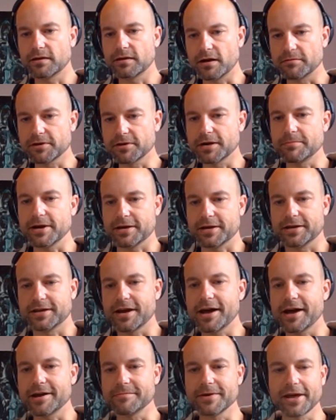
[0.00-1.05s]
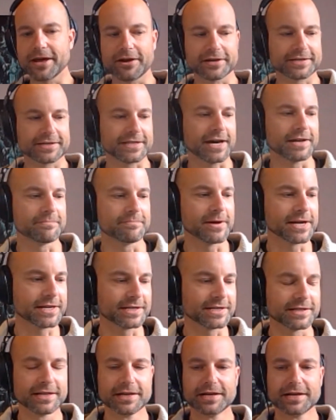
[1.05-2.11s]
I'm going to make a game, and I started
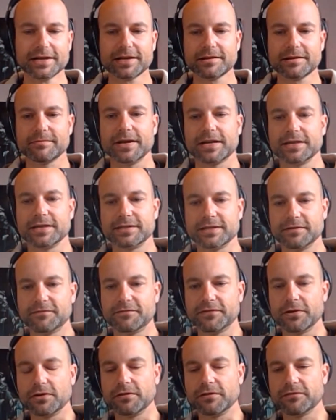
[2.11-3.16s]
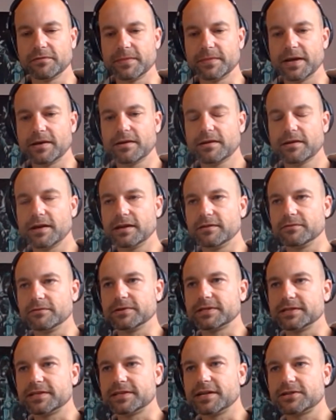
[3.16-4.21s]
making Dead Fury from that, and the
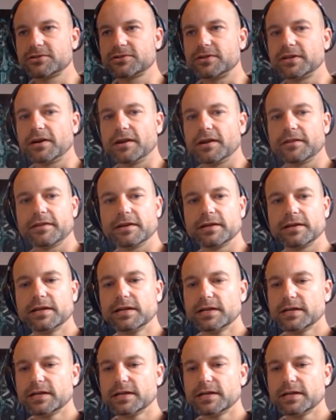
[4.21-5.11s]
rest is history, kind of thing.